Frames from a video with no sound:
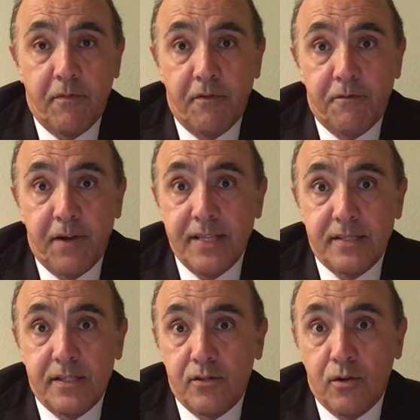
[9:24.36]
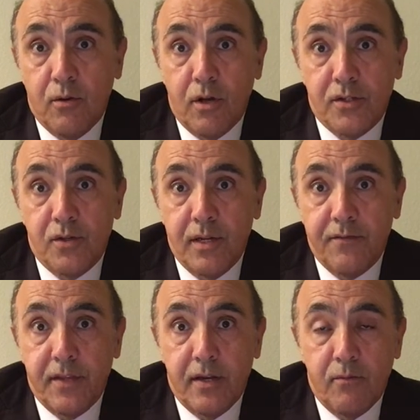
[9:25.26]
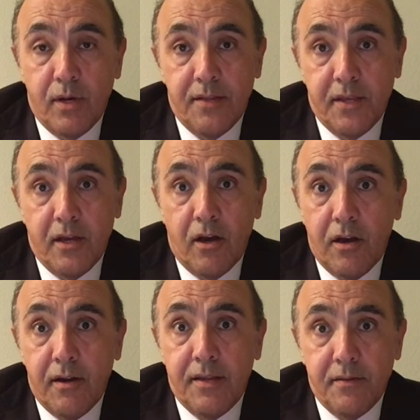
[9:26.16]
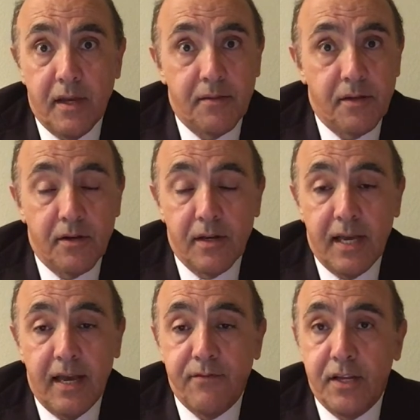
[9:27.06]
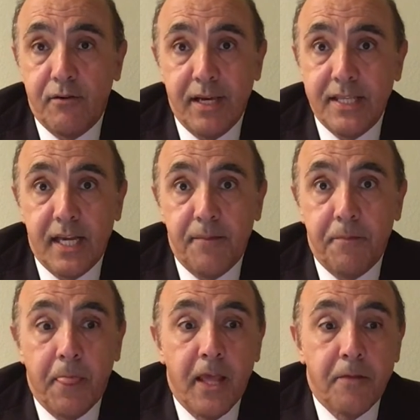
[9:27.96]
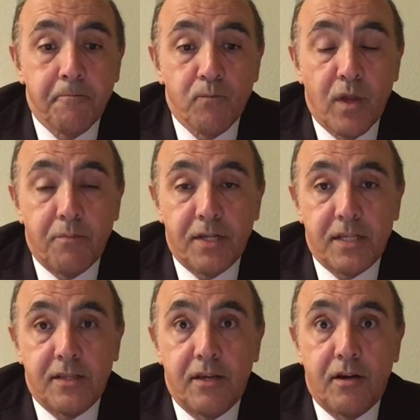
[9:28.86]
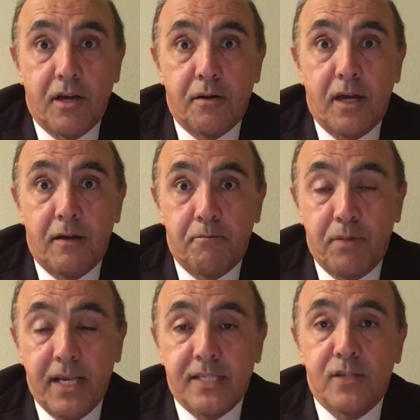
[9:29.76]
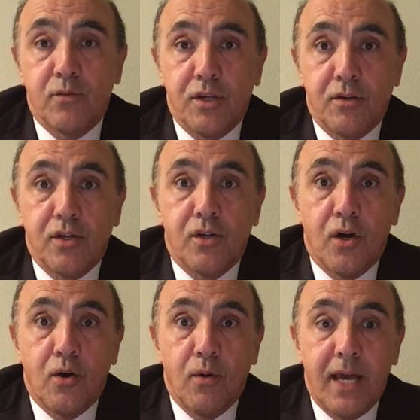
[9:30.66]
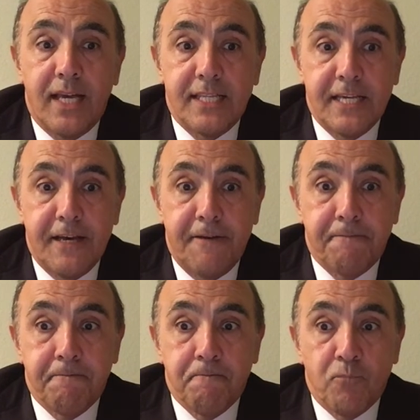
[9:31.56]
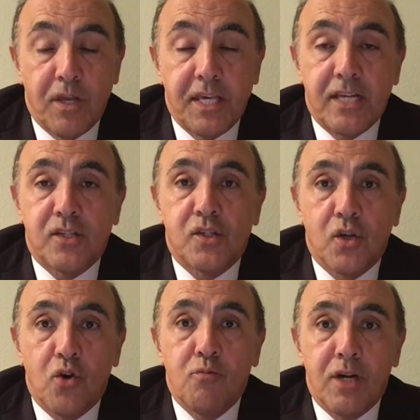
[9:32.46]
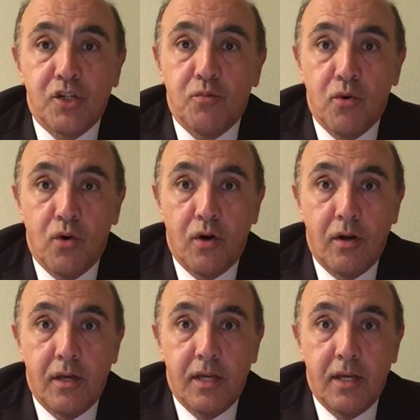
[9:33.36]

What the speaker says: friends to go also live there, and they are, and they're having a great time. But there are places where you can go and get so much more